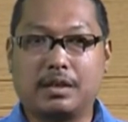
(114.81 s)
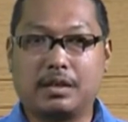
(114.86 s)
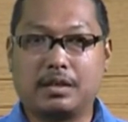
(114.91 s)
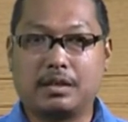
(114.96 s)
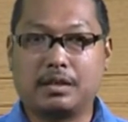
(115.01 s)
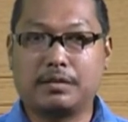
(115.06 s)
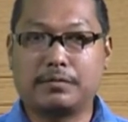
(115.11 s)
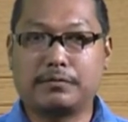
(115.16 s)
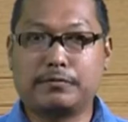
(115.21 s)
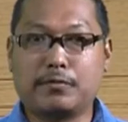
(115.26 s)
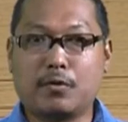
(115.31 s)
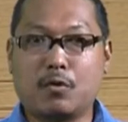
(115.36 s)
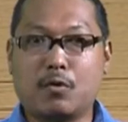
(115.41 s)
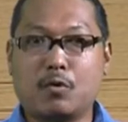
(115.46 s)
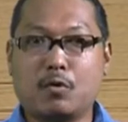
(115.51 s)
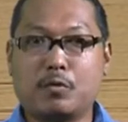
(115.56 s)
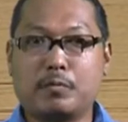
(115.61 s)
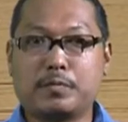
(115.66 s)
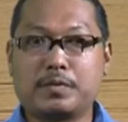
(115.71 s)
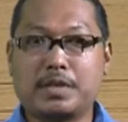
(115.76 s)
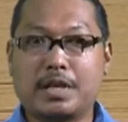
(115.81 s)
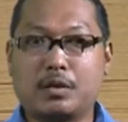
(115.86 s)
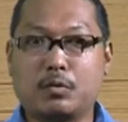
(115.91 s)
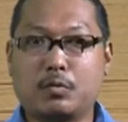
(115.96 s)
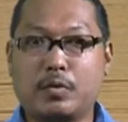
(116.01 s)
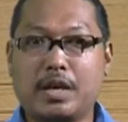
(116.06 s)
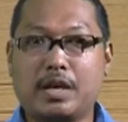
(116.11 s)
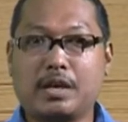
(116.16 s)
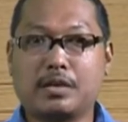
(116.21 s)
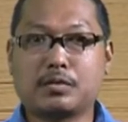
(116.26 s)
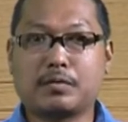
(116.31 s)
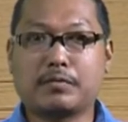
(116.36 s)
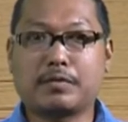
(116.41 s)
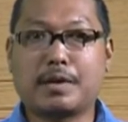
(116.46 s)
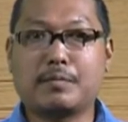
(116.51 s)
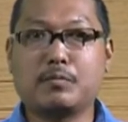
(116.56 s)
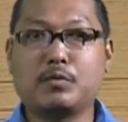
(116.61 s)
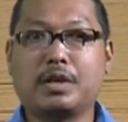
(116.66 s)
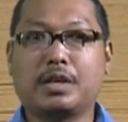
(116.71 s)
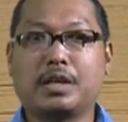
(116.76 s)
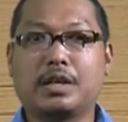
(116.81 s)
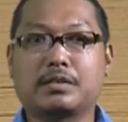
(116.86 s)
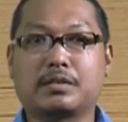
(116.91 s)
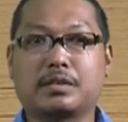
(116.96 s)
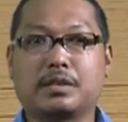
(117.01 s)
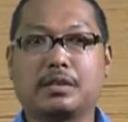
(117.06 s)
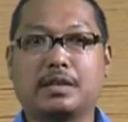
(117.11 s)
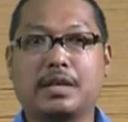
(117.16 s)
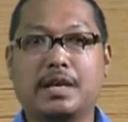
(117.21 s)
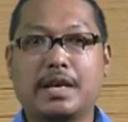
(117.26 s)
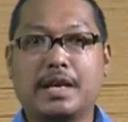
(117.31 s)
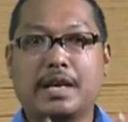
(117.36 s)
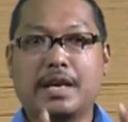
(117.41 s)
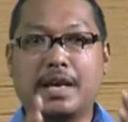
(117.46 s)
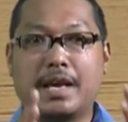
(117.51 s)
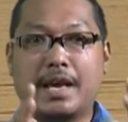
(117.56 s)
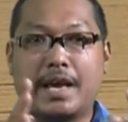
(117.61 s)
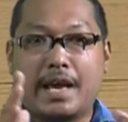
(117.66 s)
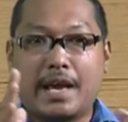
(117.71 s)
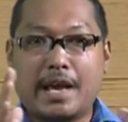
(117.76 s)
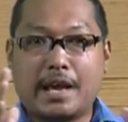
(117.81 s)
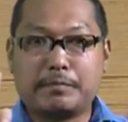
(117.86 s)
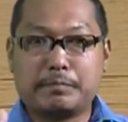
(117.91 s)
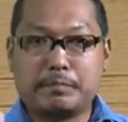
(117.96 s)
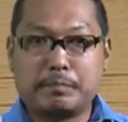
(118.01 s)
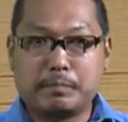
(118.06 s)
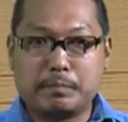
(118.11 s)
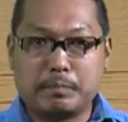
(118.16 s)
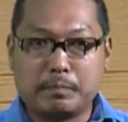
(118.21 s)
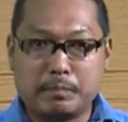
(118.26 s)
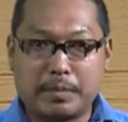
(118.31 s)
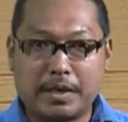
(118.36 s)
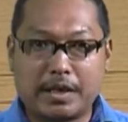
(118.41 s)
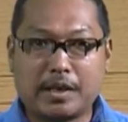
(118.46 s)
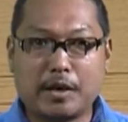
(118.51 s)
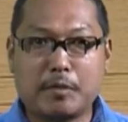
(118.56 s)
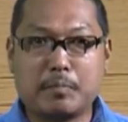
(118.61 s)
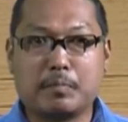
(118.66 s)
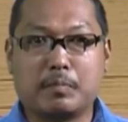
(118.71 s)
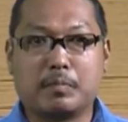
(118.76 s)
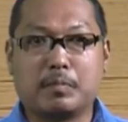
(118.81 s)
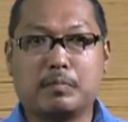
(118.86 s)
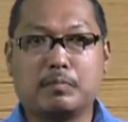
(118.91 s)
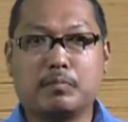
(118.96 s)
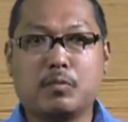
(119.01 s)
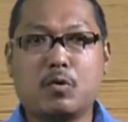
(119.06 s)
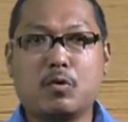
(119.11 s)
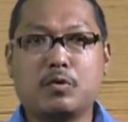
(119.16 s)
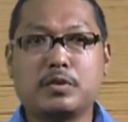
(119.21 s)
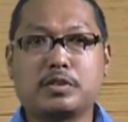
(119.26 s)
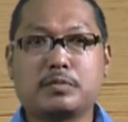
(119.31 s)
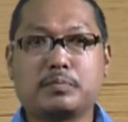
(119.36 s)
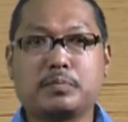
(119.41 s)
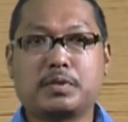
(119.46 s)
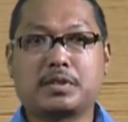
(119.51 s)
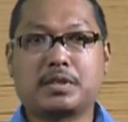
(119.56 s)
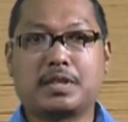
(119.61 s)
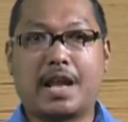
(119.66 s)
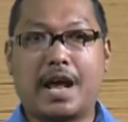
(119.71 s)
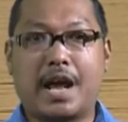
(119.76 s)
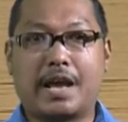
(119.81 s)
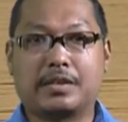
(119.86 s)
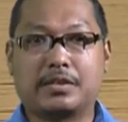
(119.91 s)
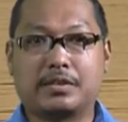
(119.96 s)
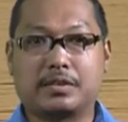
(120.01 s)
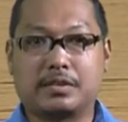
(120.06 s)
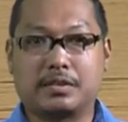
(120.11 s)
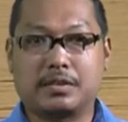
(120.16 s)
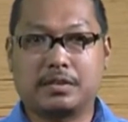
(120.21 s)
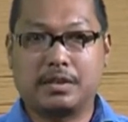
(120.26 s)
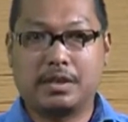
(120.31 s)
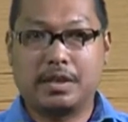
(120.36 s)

the forms and ways of communication have become more specialized.